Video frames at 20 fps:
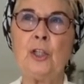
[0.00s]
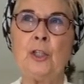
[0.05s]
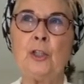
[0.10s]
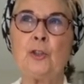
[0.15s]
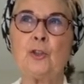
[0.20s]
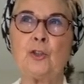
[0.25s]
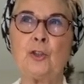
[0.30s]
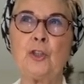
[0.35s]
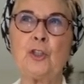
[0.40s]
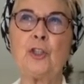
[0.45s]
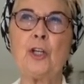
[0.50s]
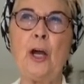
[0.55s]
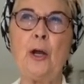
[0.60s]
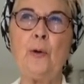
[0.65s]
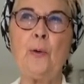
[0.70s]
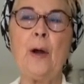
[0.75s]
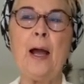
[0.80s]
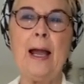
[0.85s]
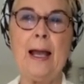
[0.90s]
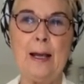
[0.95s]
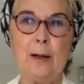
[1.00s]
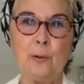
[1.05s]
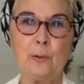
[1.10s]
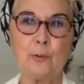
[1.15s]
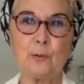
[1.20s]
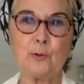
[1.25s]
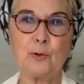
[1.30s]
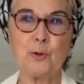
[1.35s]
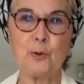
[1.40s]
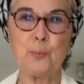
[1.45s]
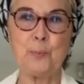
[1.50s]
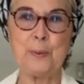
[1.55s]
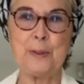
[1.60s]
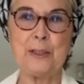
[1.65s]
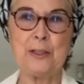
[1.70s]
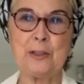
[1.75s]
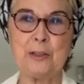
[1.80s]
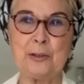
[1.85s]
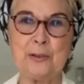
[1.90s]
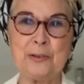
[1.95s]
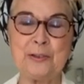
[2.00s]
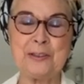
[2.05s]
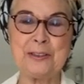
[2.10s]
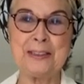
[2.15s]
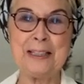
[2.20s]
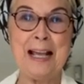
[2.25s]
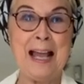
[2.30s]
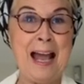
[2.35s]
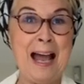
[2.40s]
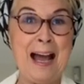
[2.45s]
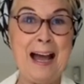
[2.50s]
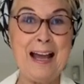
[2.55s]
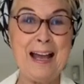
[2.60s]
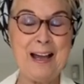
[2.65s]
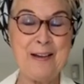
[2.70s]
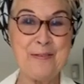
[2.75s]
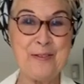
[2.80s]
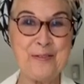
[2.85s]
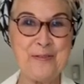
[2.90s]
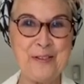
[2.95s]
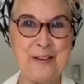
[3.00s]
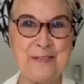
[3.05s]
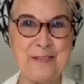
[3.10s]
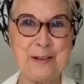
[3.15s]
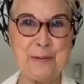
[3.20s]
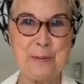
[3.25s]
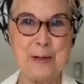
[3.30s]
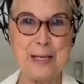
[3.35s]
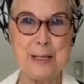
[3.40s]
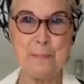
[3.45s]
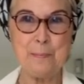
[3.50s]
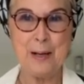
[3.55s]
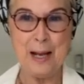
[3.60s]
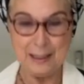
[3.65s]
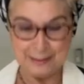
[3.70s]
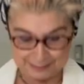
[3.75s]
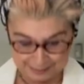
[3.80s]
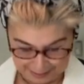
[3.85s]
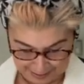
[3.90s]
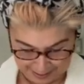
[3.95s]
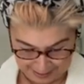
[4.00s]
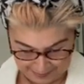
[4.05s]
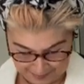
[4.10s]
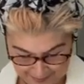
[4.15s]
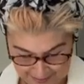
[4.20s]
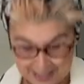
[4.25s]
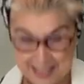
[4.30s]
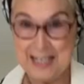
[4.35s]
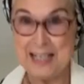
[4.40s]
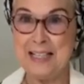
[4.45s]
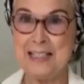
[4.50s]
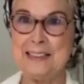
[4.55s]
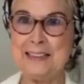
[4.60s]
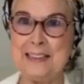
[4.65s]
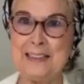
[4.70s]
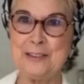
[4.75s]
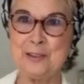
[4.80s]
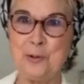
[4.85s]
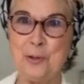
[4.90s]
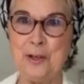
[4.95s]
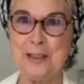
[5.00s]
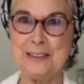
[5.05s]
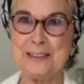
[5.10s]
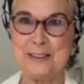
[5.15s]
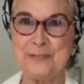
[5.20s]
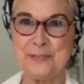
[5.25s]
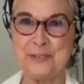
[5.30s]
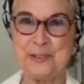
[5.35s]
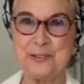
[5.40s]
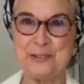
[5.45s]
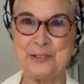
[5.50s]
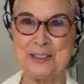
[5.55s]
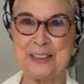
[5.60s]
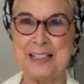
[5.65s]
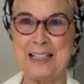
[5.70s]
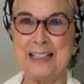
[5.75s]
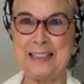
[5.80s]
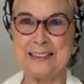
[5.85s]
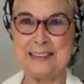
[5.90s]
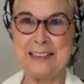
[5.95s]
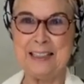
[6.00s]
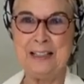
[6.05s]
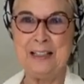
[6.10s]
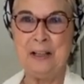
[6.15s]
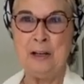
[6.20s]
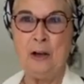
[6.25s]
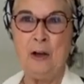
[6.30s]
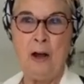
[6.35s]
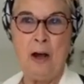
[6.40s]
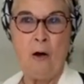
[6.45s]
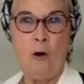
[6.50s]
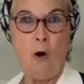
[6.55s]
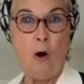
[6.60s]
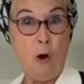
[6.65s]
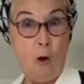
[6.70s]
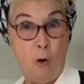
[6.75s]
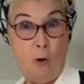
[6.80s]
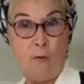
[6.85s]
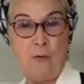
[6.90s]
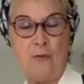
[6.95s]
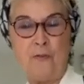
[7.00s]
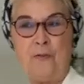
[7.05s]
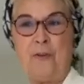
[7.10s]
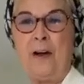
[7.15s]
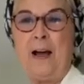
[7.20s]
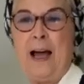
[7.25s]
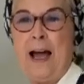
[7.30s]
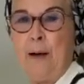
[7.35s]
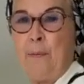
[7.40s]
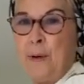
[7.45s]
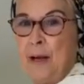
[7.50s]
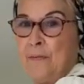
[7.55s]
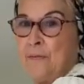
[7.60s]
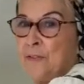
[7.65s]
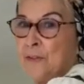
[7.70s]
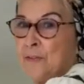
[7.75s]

to go out because I have a very weak bladder and this is quite difficult to get off. However,